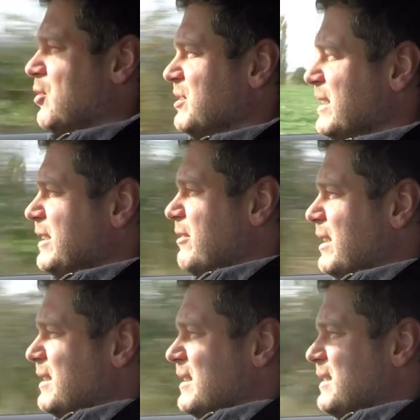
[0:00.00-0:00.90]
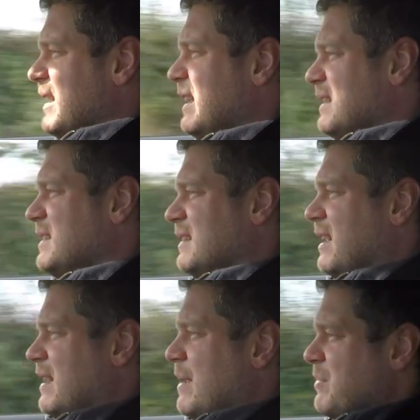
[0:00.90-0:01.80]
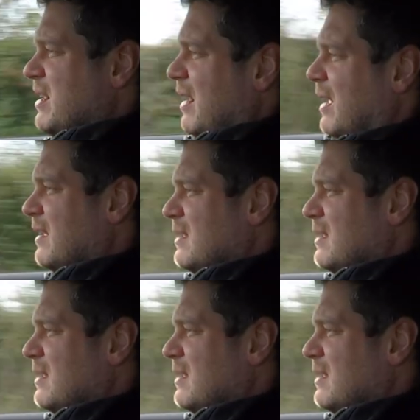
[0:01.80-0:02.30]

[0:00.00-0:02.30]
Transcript: Considering this isn't an M car,